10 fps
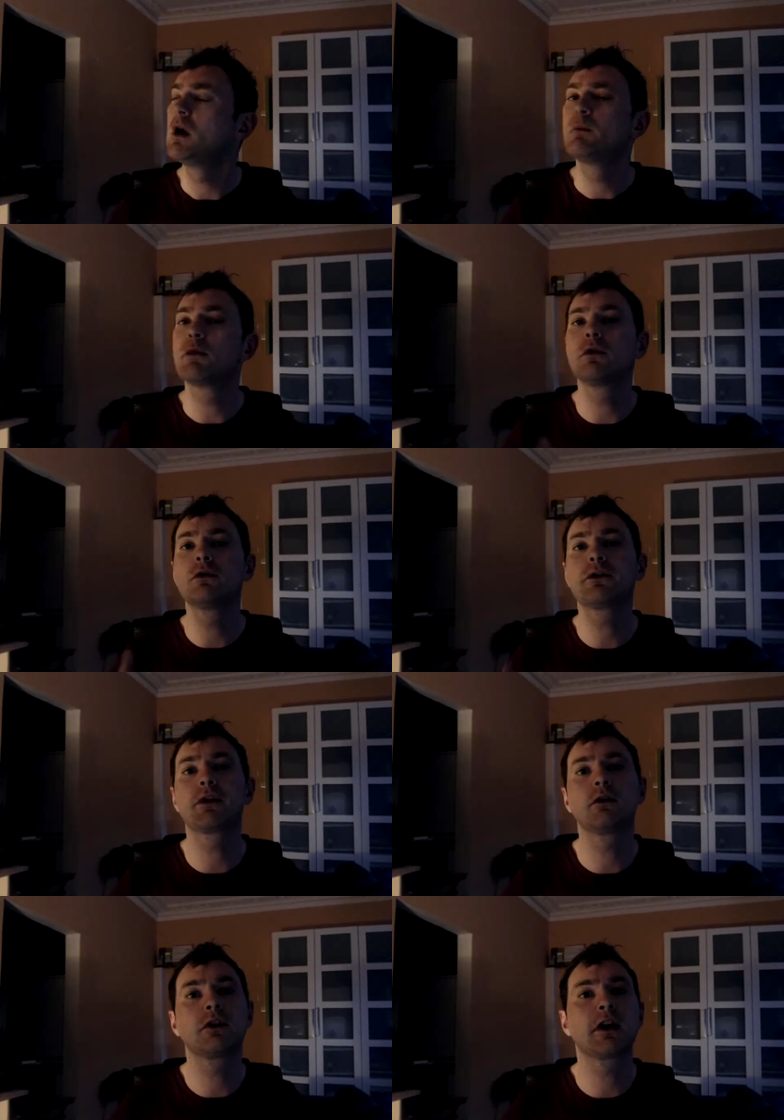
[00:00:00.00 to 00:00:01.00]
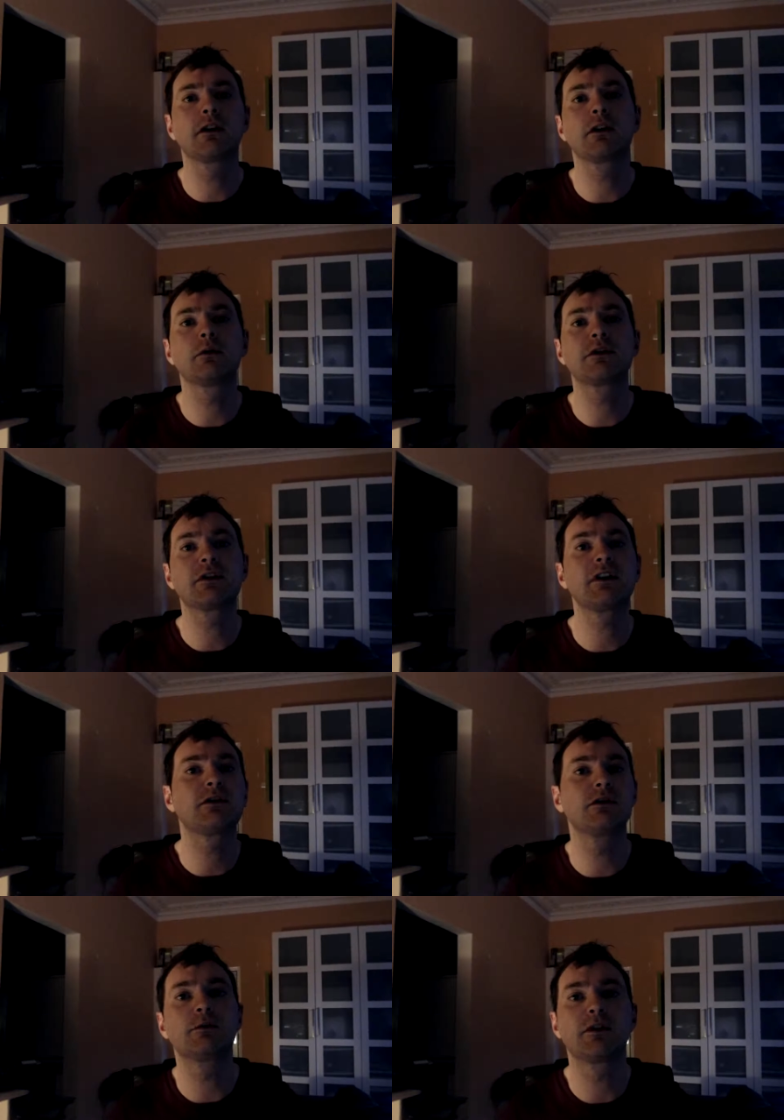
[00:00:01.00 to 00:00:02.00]
but also like there was
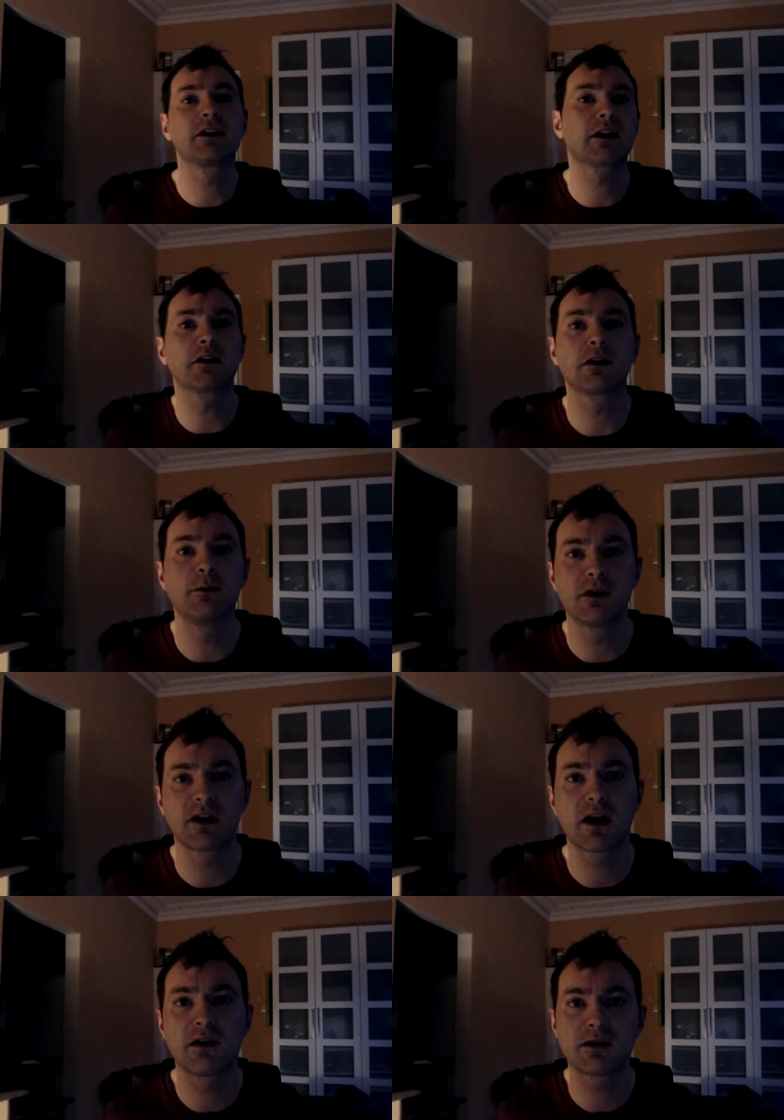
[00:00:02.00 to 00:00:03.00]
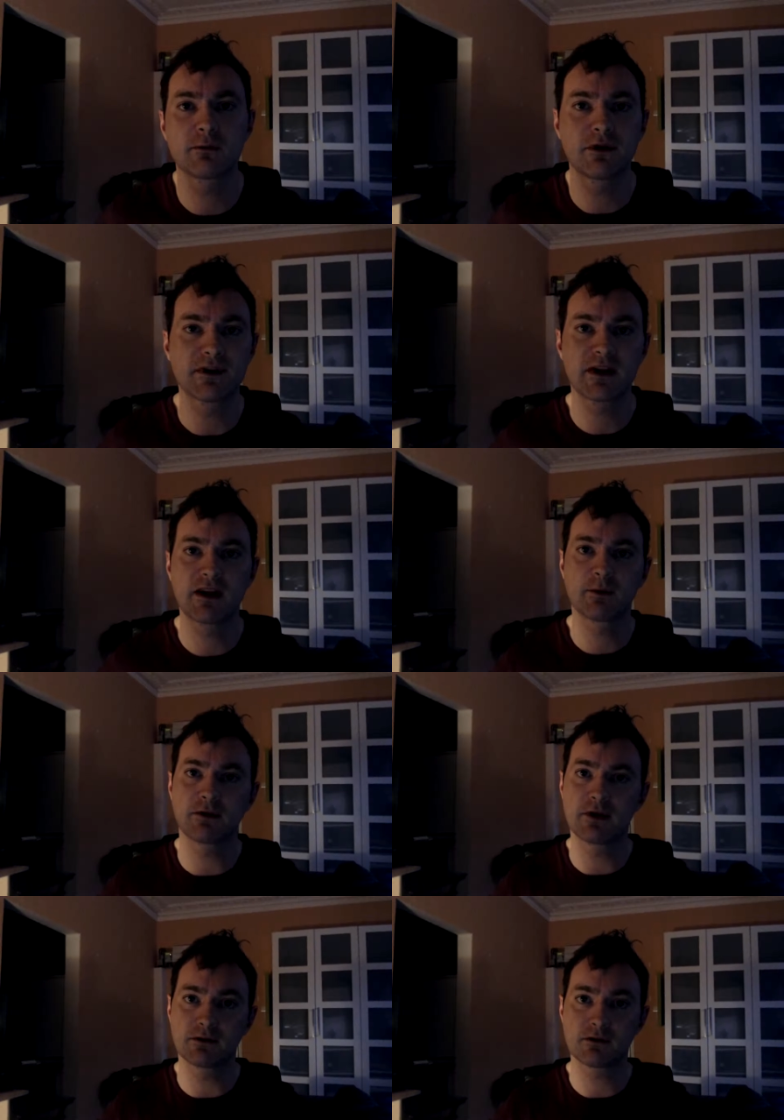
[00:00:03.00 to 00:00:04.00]
issues with the lack of communication with the team
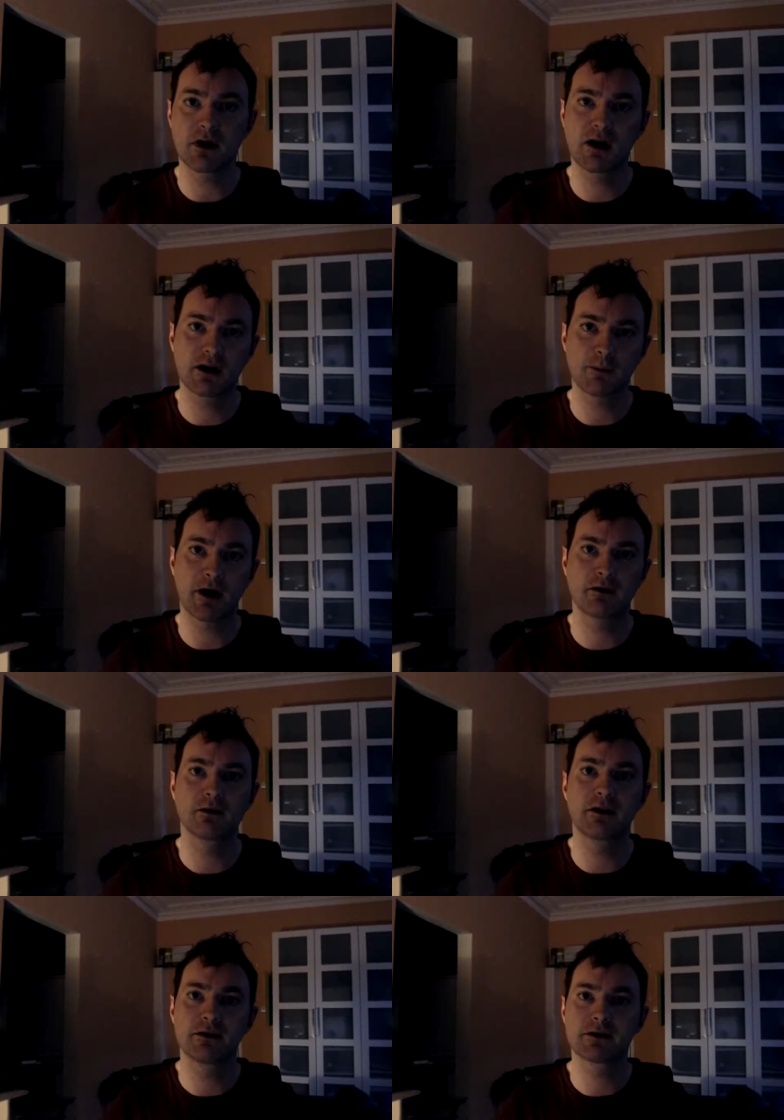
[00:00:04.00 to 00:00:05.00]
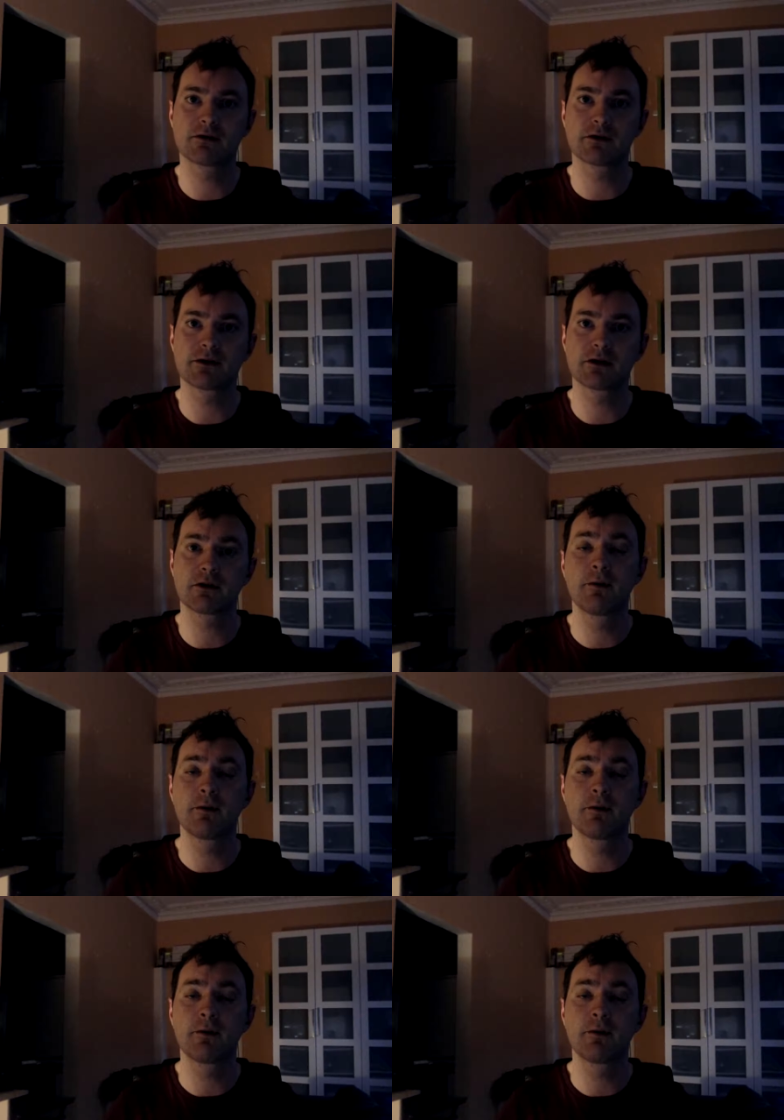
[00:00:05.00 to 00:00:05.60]
in training, apparently, and this sort of stuff.